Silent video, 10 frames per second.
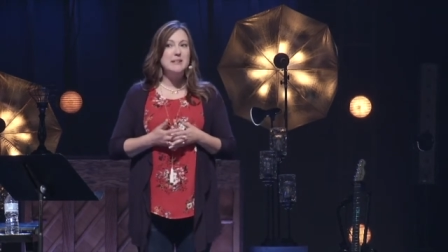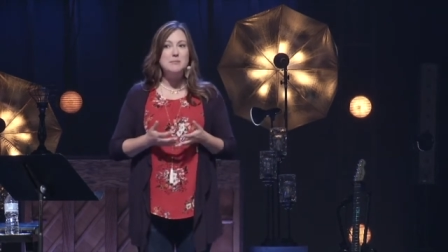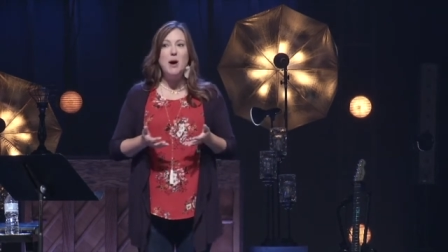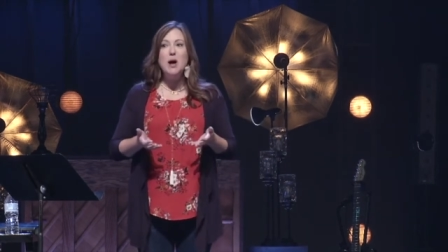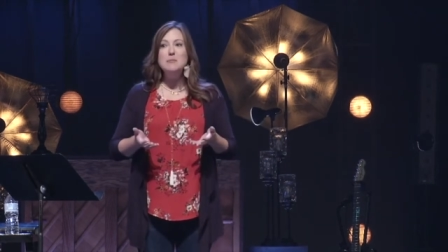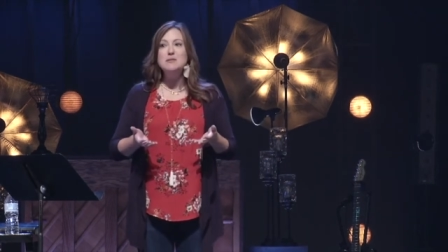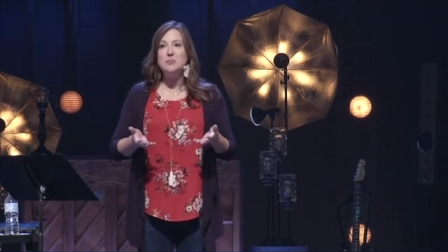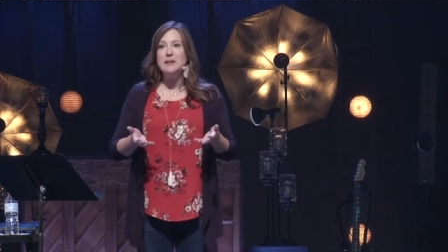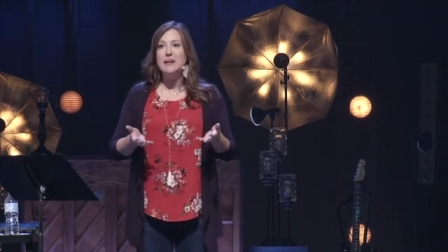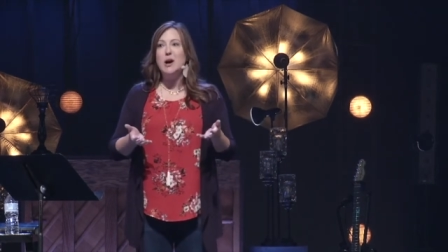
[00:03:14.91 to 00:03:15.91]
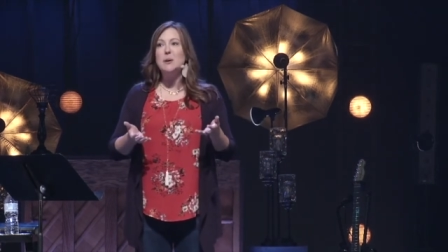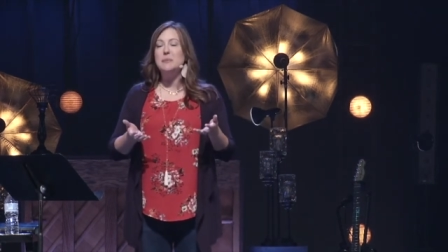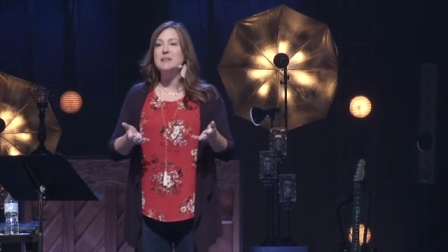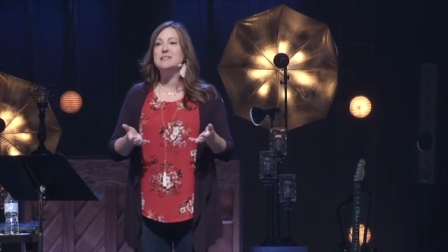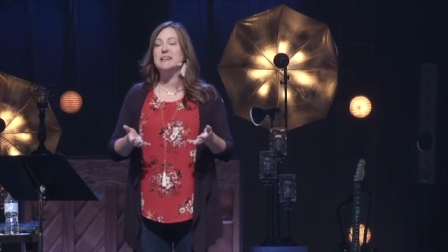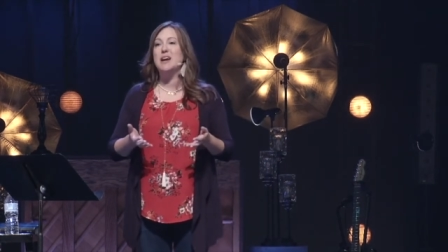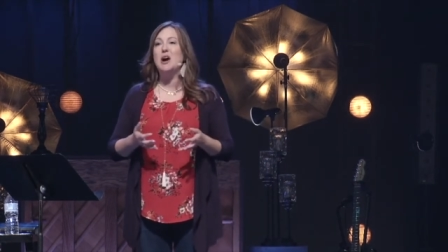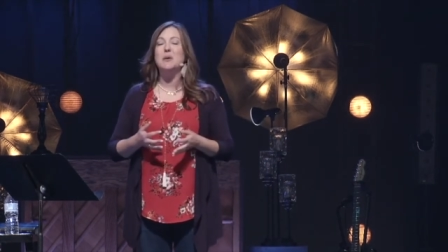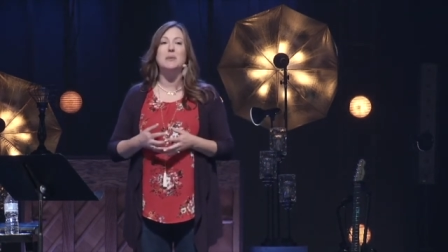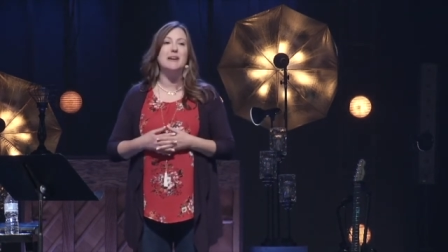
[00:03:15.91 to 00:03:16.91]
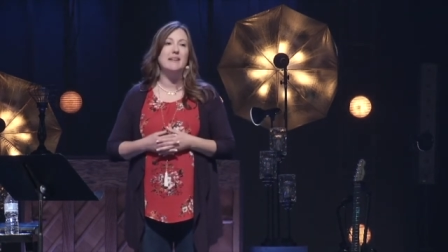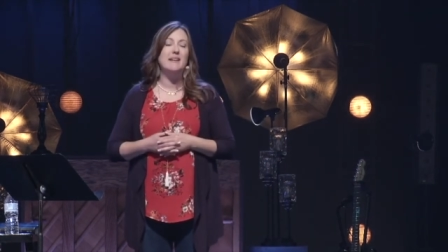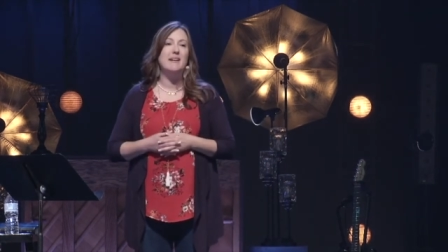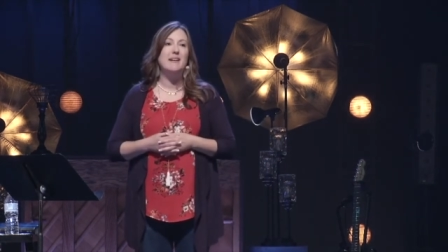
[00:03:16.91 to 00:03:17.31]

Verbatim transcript: As moms, we are busy, aren't we?